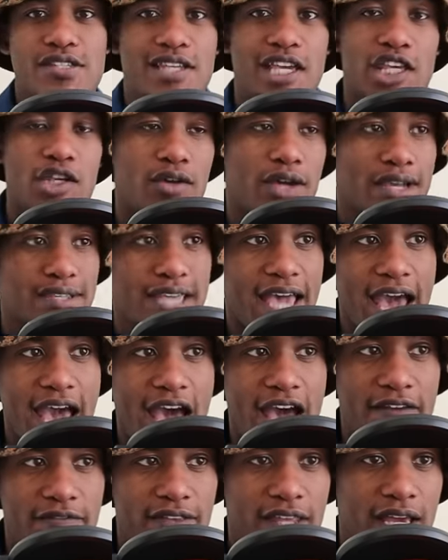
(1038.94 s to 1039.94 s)
that you guys
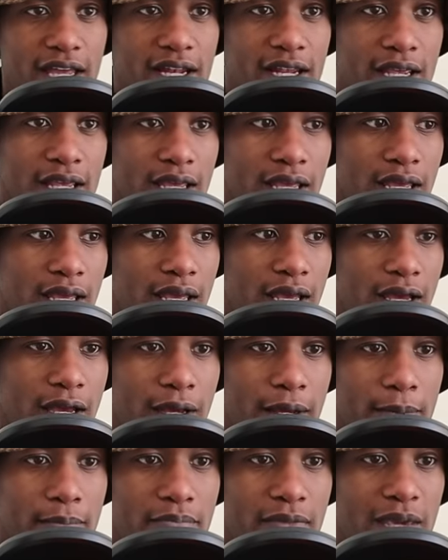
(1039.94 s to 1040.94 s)
have that
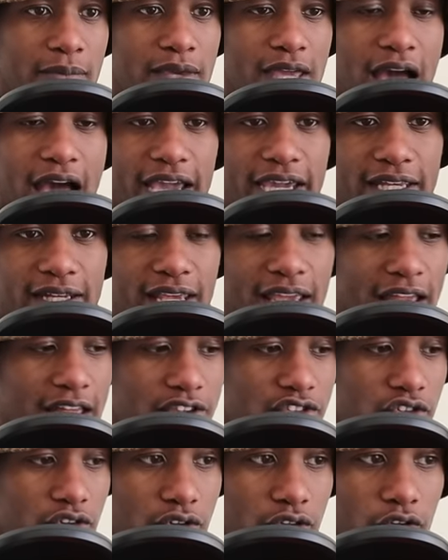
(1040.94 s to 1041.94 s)
maybe I could
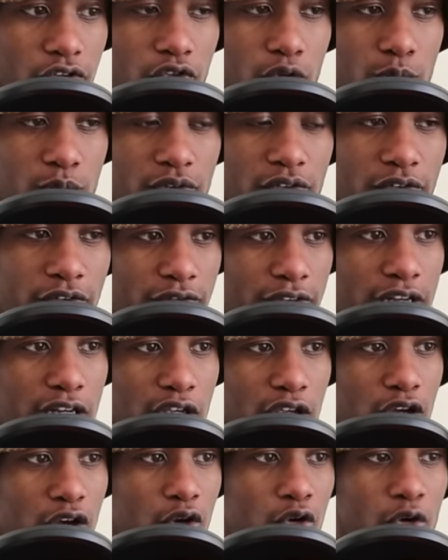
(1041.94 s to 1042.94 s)
answer in the form of a
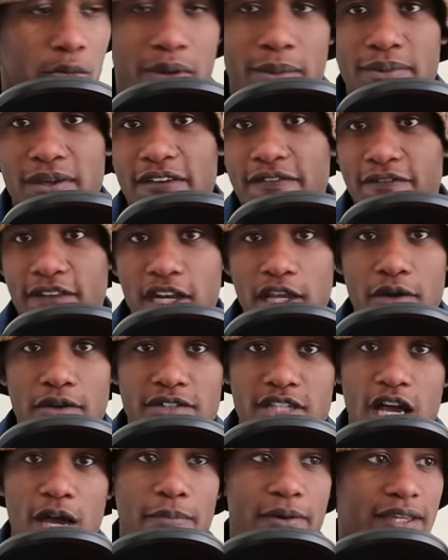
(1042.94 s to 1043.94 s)
video, or maybe a video
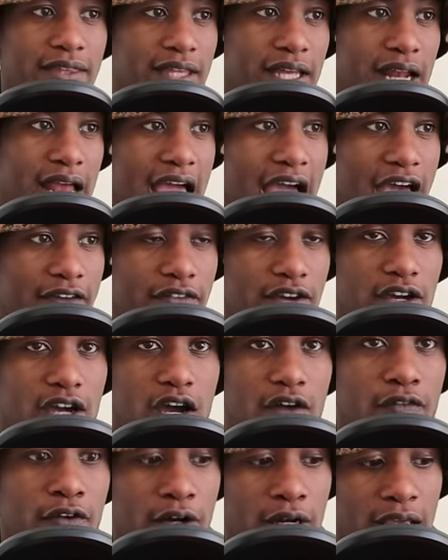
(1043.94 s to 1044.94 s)
topic that I haven't
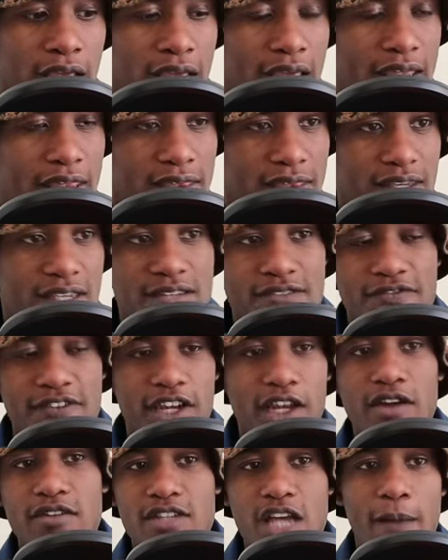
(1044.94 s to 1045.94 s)
covered? This
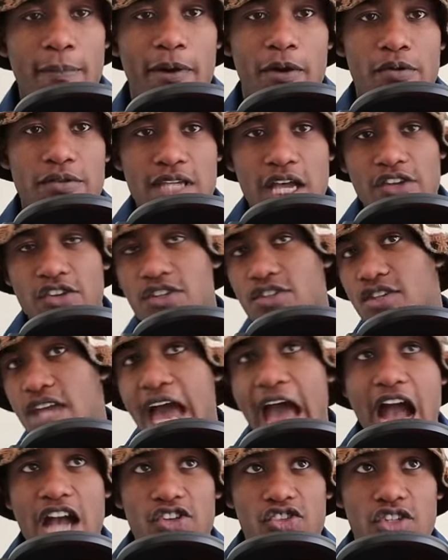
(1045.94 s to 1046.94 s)
video topic was
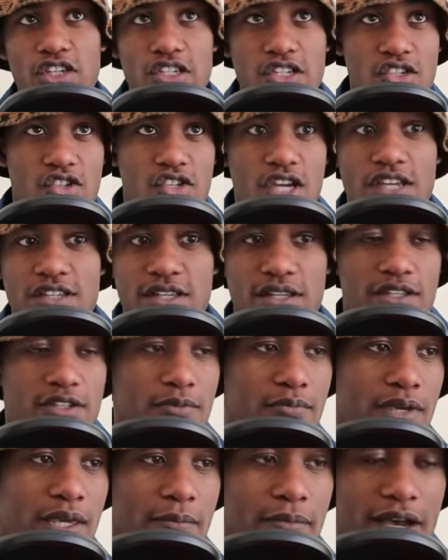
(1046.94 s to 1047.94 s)
actually suggested to
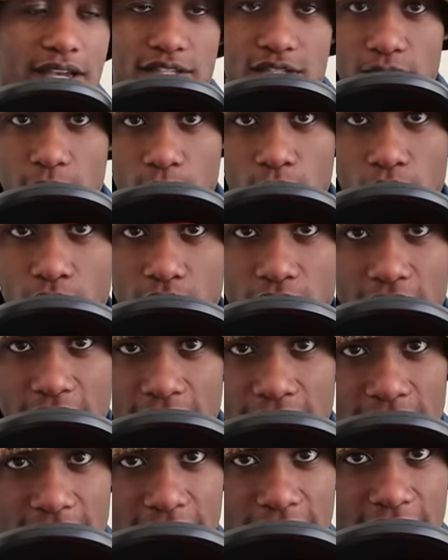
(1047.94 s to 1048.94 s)
me by someone
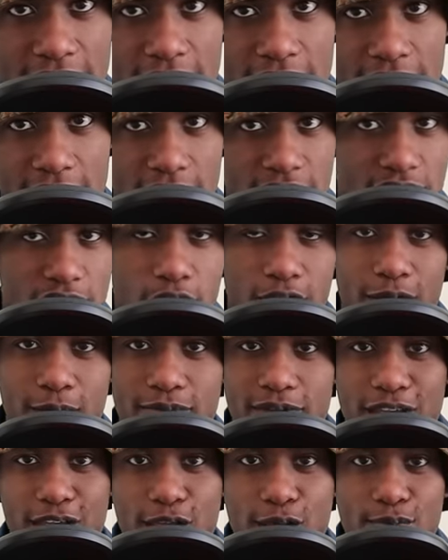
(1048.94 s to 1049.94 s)
in the Instagram
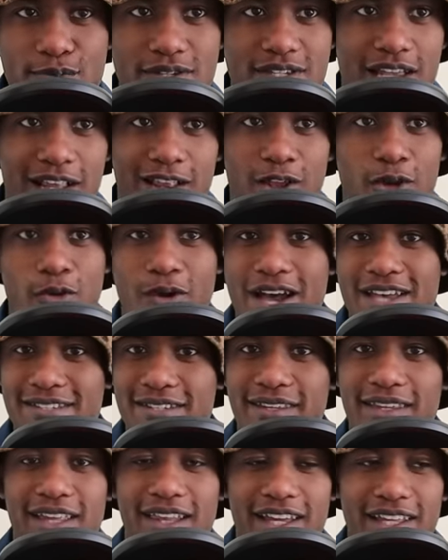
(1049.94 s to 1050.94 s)
DMs. I don't know why I
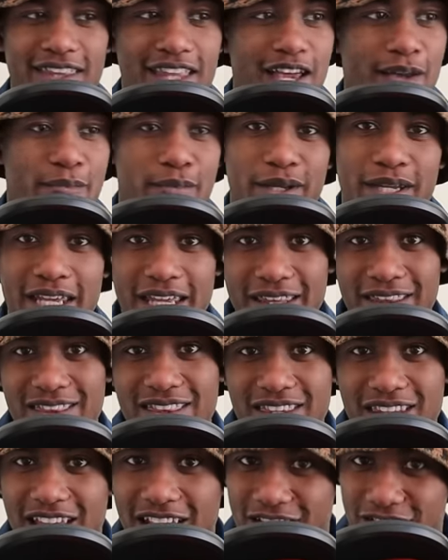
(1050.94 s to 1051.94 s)
said that like that, but
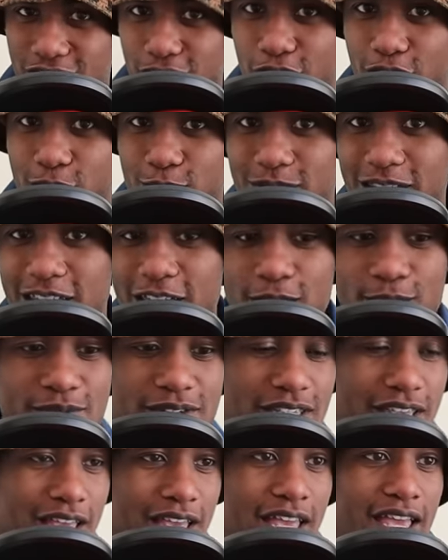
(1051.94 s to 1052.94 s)
in Instagram
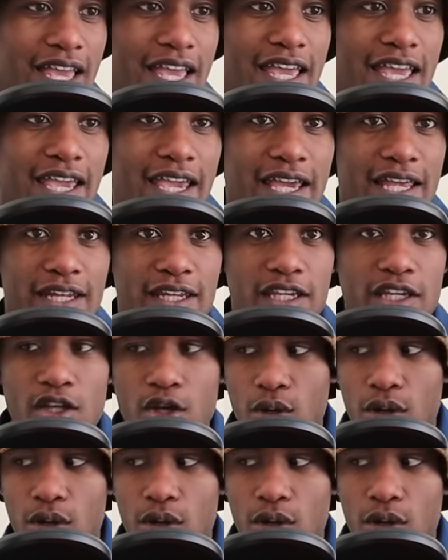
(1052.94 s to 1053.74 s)
DMs. And